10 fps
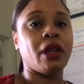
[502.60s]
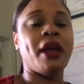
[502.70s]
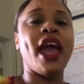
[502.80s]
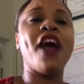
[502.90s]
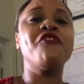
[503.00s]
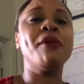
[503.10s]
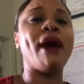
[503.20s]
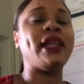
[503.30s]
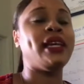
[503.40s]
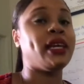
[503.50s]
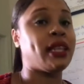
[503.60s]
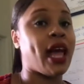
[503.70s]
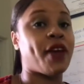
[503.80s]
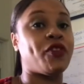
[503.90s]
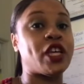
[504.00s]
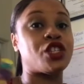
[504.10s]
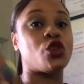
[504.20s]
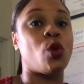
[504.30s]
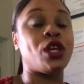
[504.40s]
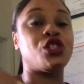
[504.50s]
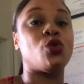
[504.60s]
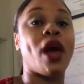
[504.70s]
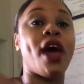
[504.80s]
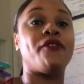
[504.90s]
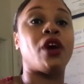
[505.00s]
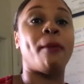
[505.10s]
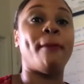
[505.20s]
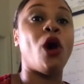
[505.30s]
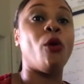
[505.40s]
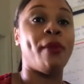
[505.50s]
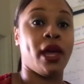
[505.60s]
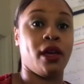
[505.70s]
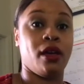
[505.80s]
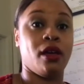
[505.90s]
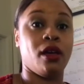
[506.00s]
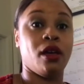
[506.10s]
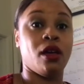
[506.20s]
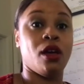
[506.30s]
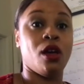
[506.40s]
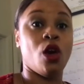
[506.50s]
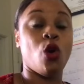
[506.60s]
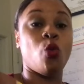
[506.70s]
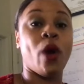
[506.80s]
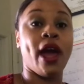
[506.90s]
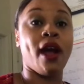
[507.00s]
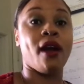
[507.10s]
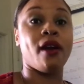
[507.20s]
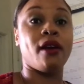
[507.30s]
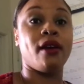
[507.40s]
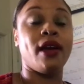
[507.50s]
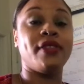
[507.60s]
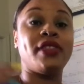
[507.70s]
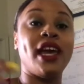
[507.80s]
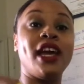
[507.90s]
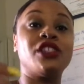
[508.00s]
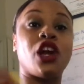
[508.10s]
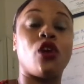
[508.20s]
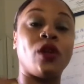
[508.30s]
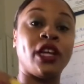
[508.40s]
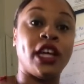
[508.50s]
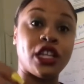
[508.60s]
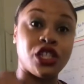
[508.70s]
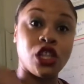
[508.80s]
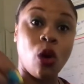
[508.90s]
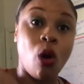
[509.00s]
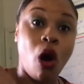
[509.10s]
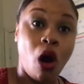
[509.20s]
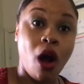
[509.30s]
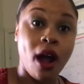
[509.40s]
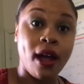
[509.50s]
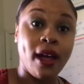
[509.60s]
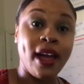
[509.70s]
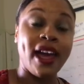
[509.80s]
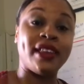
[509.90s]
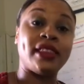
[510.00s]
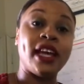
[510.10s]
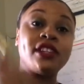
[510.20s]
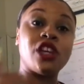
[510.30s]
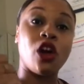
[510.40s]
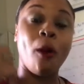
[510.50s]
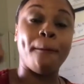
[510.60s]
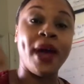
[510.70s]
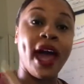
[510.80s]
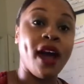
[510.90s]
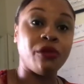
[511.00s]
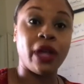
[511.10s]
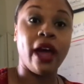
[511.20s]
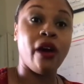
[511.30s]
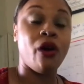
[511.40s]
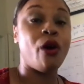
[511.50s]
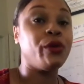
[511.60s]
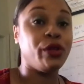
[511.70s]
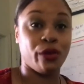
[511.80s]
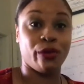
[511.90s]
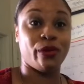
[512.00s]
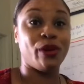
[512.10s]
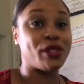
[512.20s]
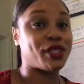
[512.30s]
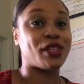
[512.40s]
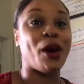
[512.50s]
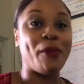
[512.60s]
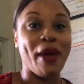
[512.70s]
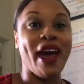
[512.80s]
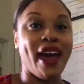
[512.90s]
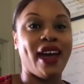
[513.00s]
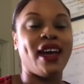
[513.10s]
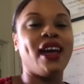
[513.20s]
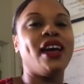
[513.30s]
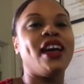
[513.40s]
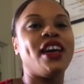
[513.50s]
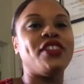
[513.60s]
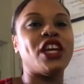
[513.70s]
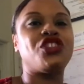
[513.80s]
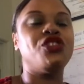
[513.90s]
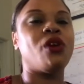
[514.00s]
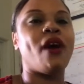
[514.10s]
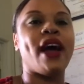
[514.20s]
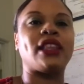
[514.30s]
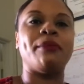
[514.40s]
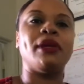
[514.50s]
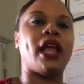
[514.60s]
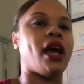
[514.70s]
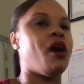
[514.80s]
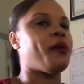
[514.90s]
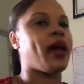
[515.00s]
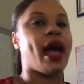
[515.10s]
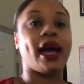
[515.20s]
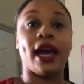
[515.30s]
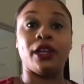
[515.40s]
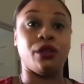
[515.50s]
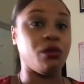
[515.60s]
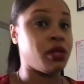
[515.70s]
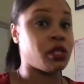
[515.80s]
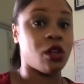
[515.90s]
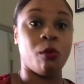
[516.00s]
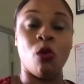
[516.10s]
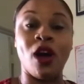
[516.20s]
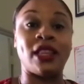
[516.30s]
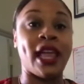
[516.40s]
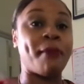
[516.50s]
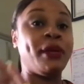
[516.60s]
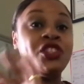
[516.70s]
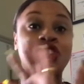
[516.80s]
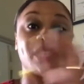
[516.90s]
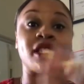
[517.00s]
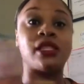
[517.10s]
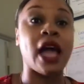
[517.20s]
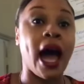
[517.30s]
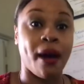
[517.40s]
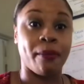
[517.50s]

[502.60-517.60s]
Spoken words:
Everybody in life is going to have a moment where things are going to get so hard and things are going to pound down on you so bad that you're going to have to be like, okay, I can't do this no more. Let me just stop.